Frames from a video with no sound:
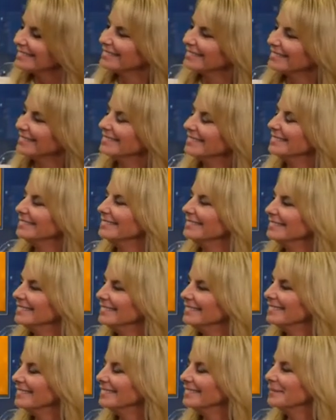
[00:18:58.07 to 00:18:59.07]

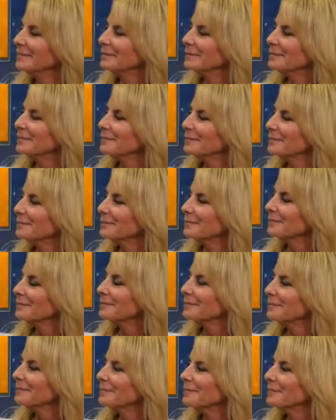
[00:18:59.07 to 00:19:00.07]

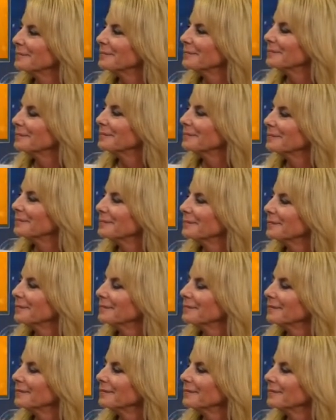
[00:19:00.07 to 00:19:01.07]

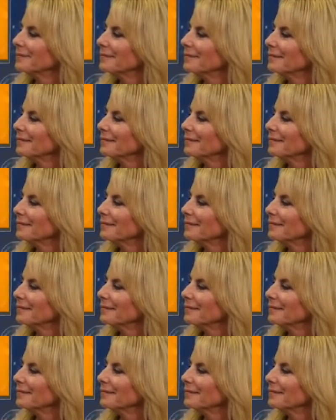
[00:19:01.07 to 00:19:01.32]
This person isn't speaking.